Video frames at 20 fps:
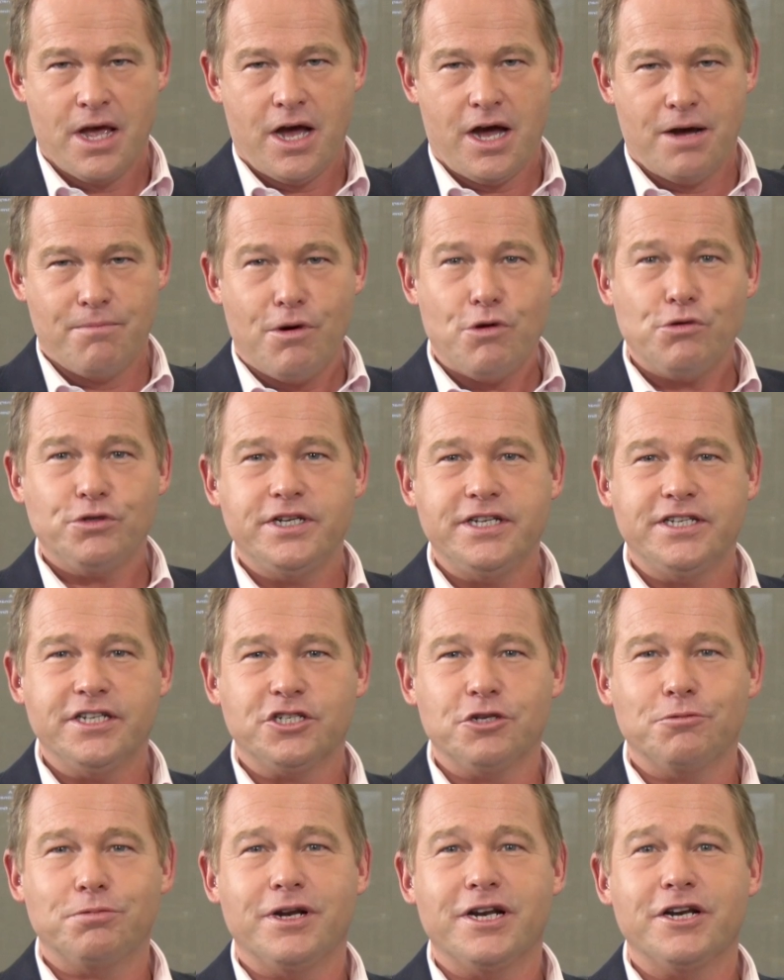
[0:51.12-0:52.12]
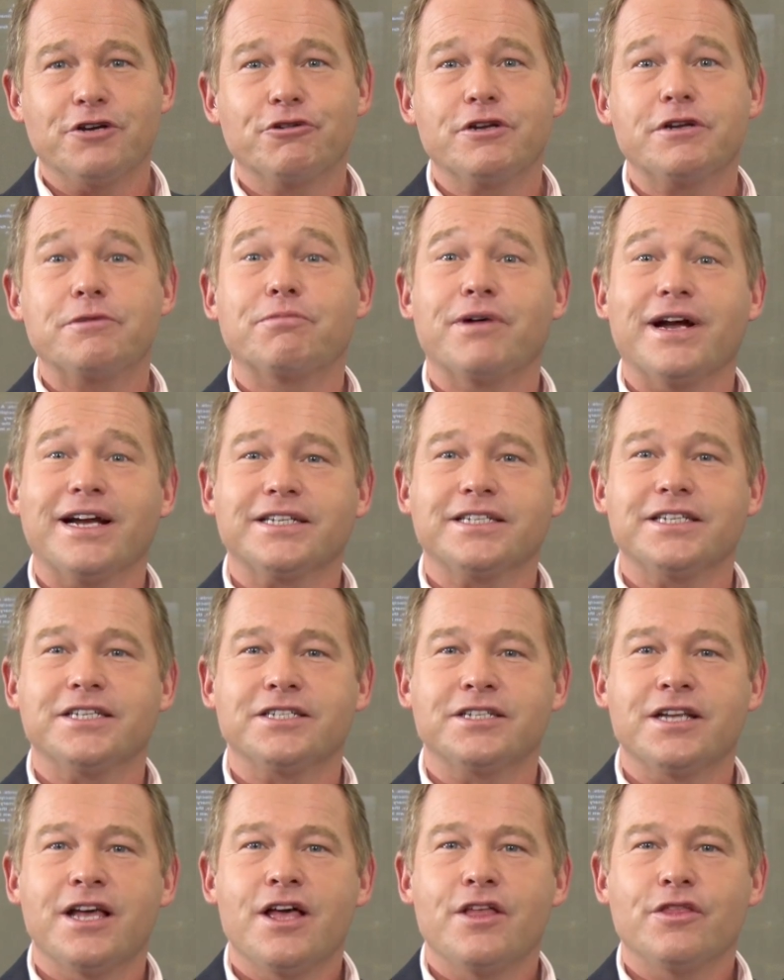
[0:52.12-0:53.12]
A multidisciplinary
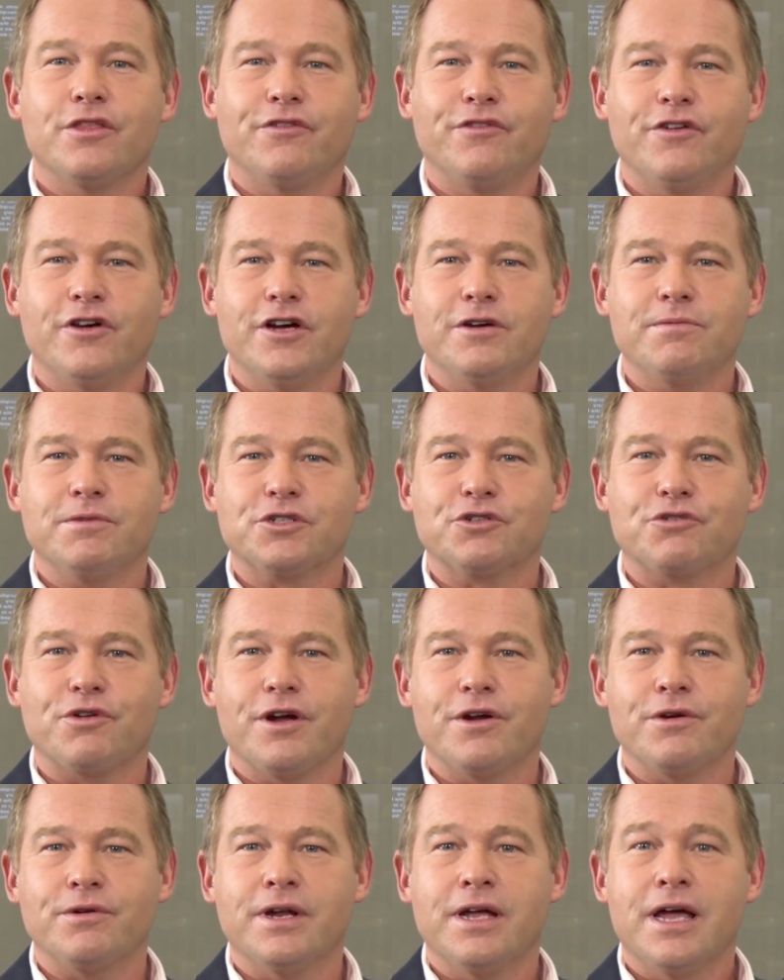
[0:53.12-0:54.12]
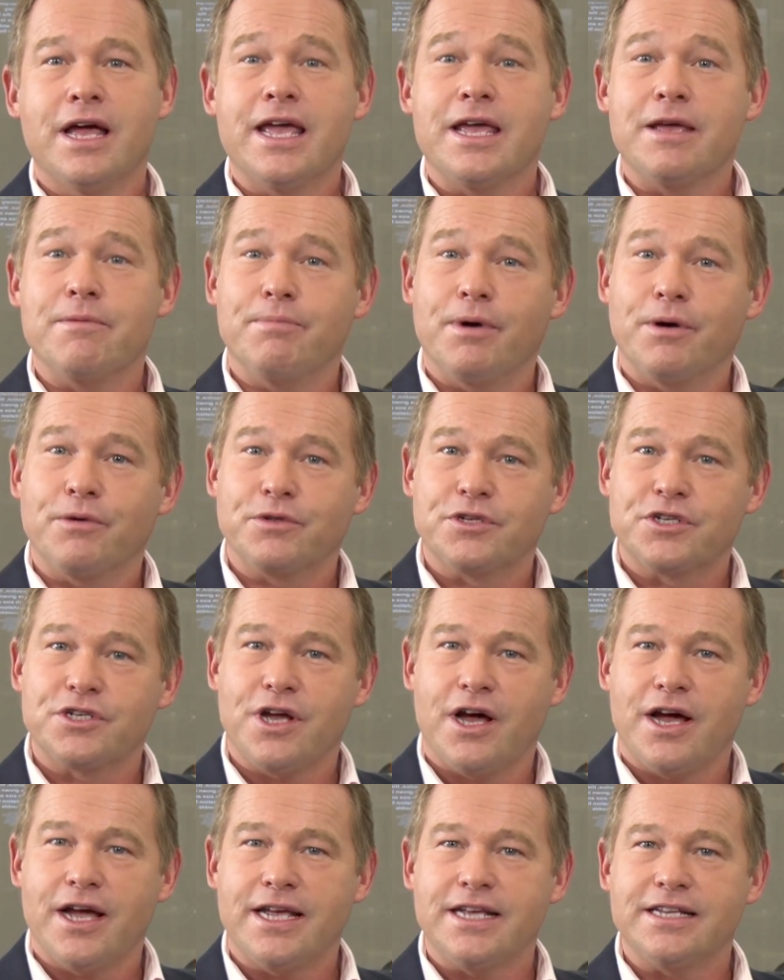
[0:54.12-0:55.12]
practice, the firm has grown in both
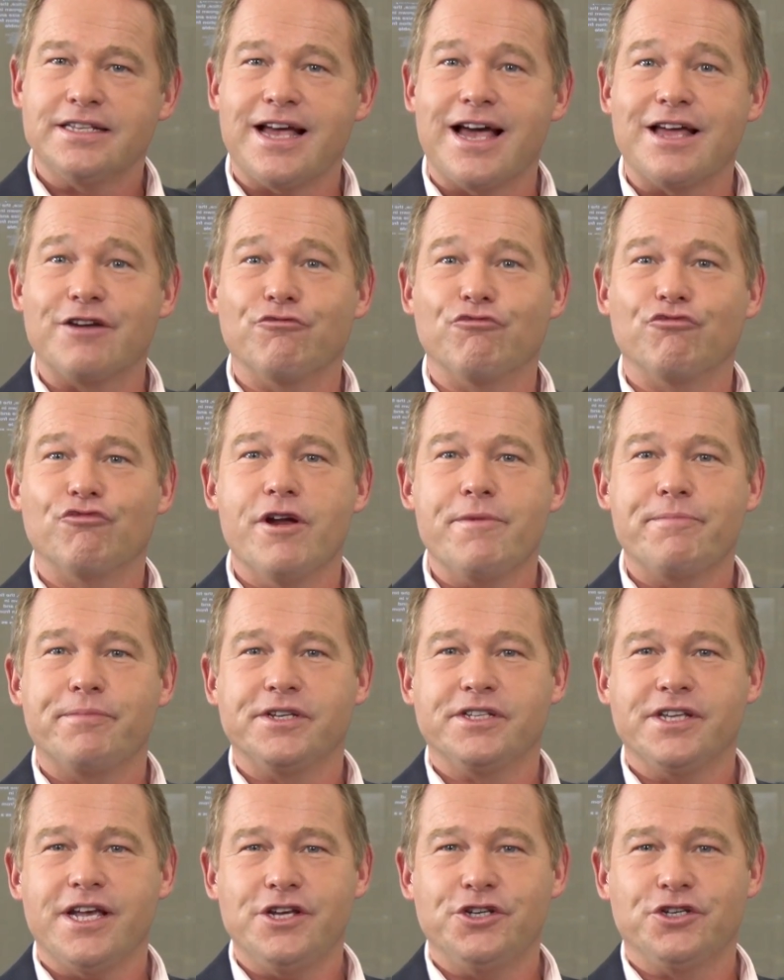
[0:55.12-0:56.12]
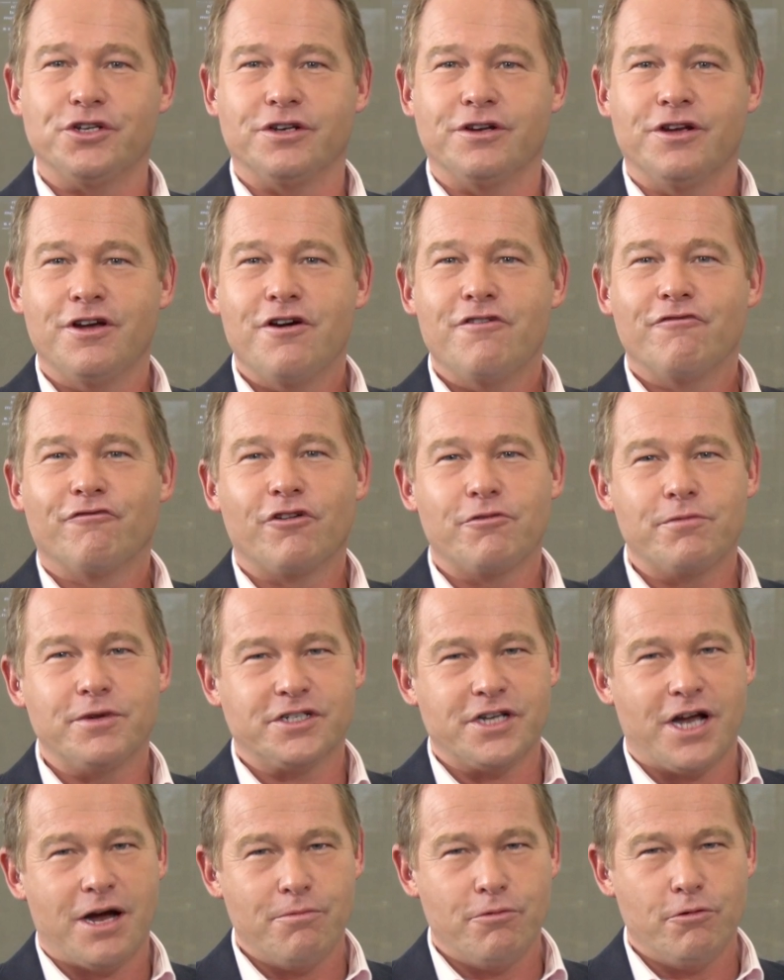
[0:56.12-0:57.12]
size and reputation from
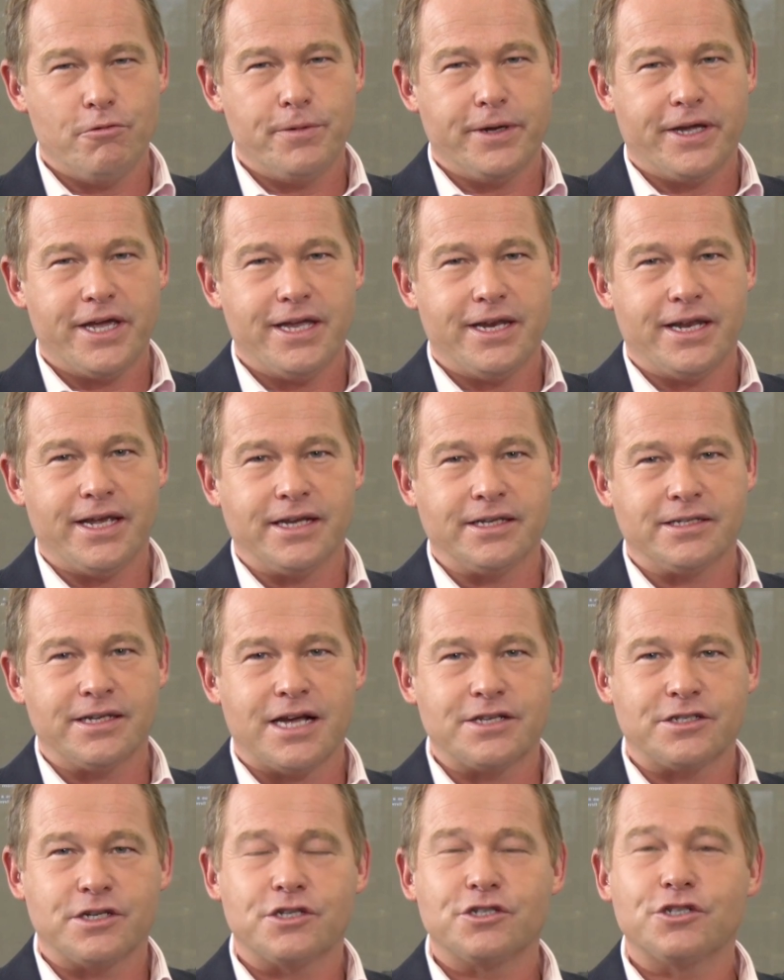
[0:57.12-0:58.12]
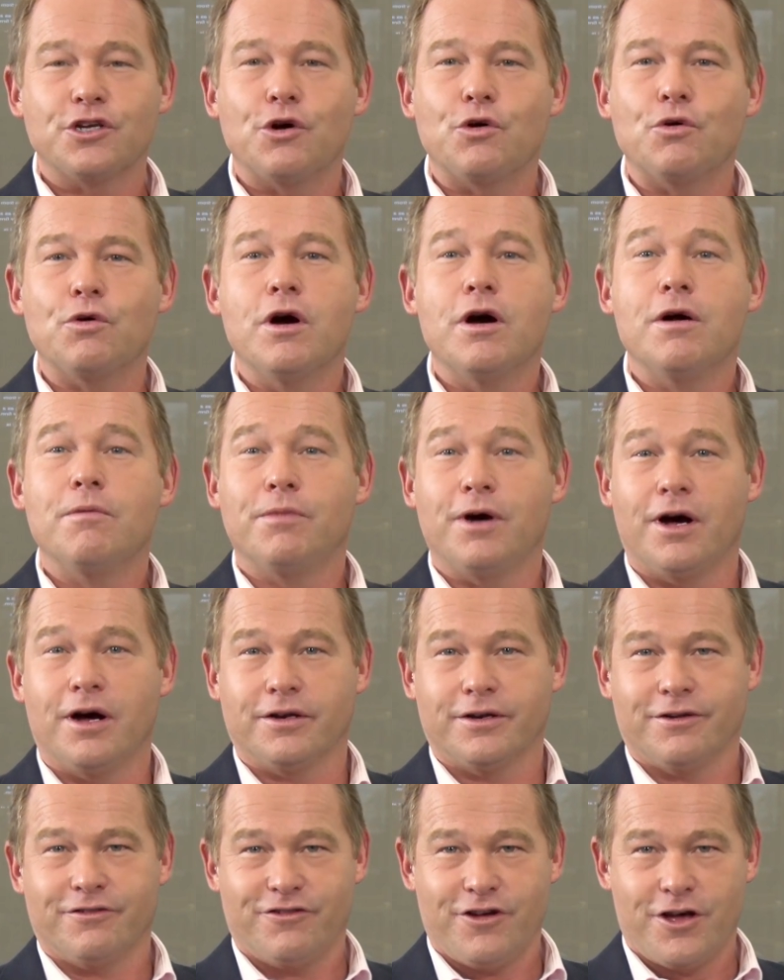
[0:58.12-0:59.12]
its humble beginnings as a sole
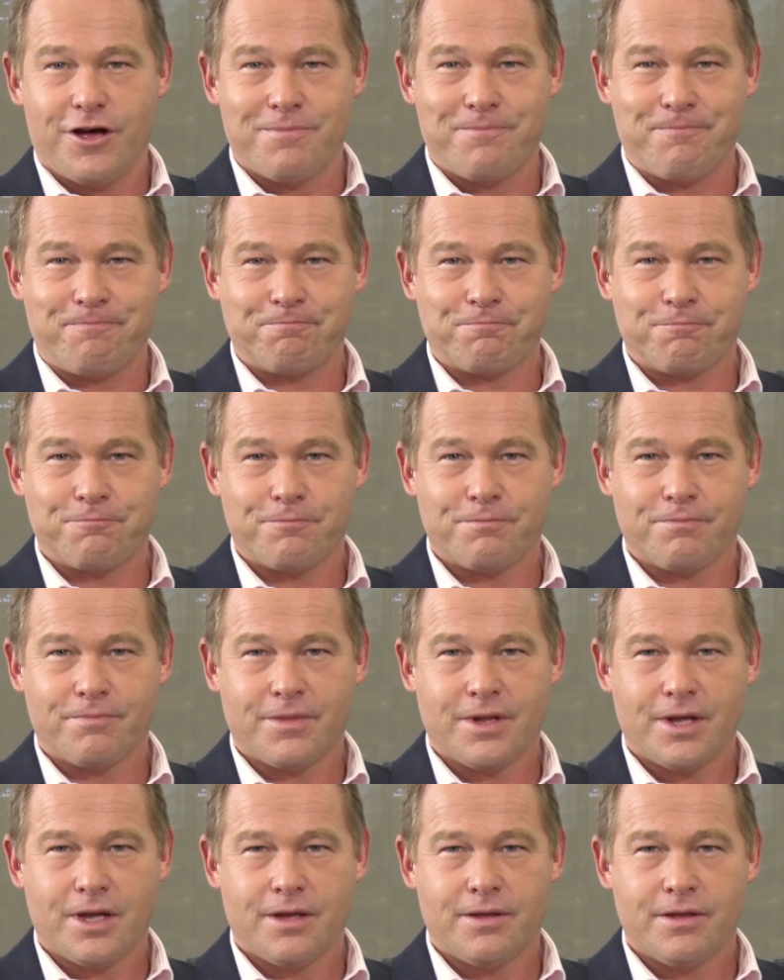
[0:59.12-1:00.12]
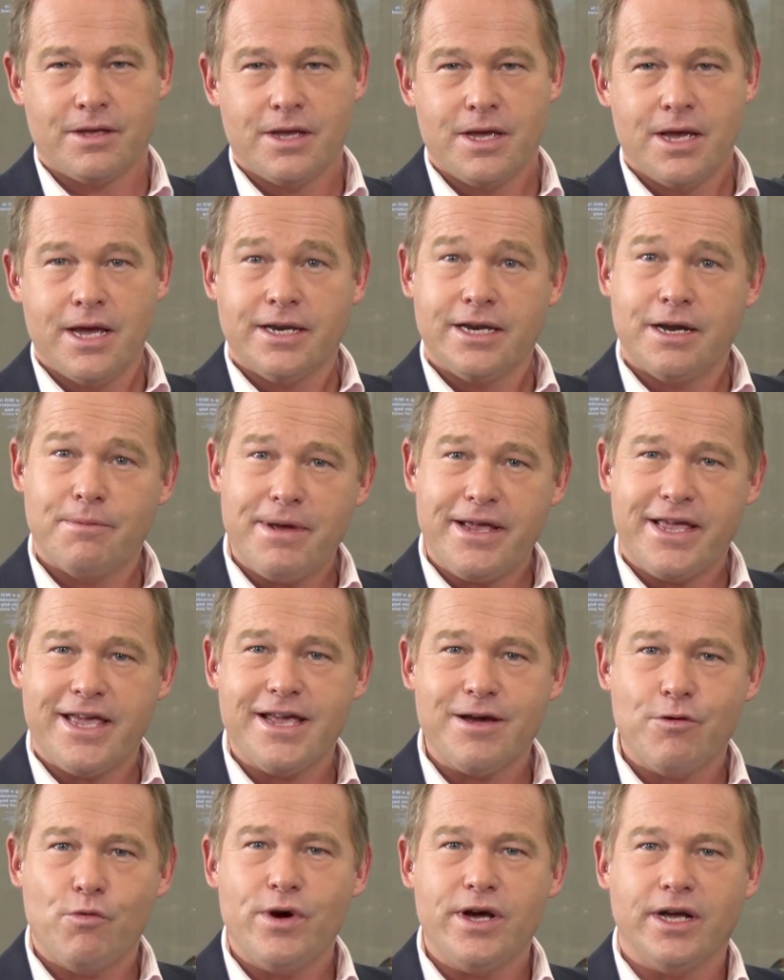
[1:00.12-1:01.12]
partner firm. Now,
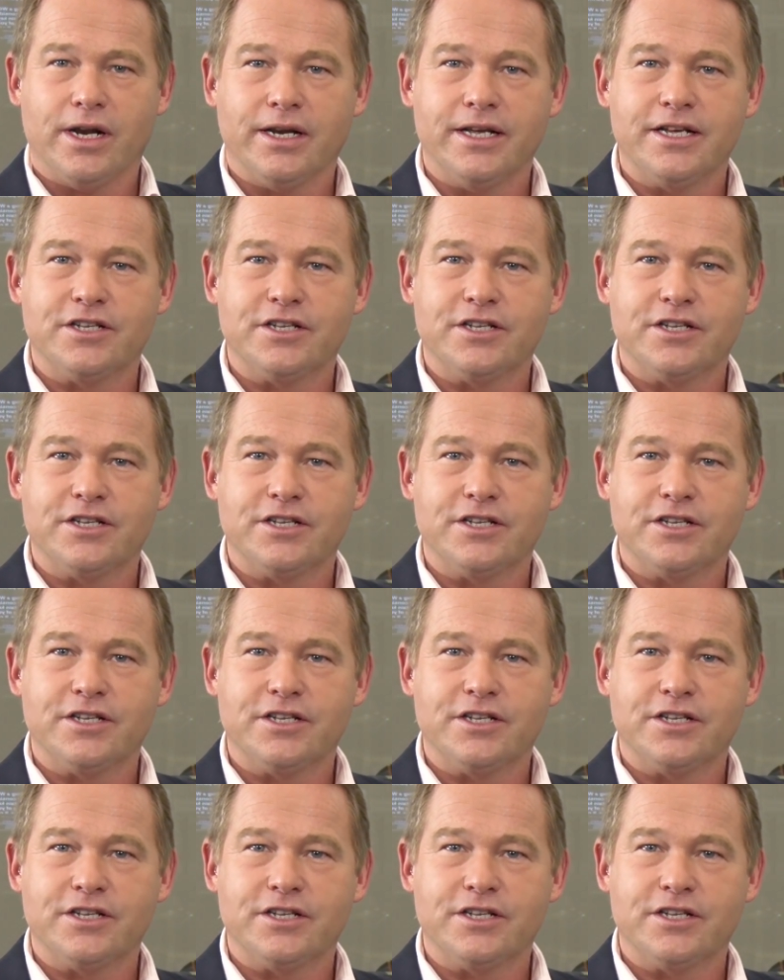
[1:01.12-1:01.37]
making a will